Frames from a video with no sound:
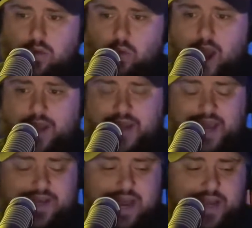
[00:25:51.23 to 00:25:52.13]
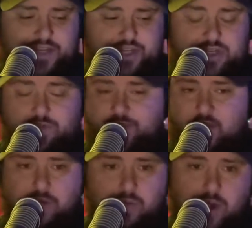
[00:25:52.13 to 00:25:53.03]
Why can't I just
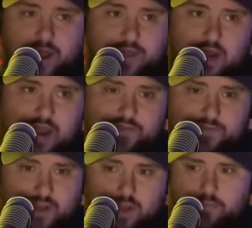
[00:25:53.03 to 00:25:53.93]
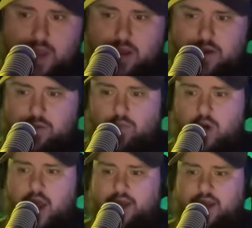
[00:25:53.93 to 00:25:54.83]
feel the way that I feel about it?
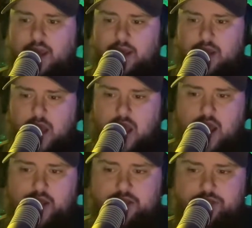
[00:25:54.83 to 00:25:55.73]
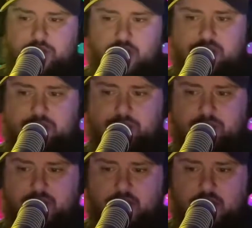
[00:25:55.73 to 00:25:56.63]
Why can't I just
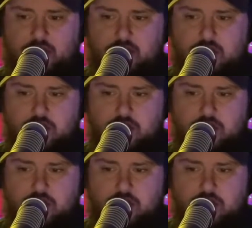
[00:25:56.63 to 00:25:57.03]
be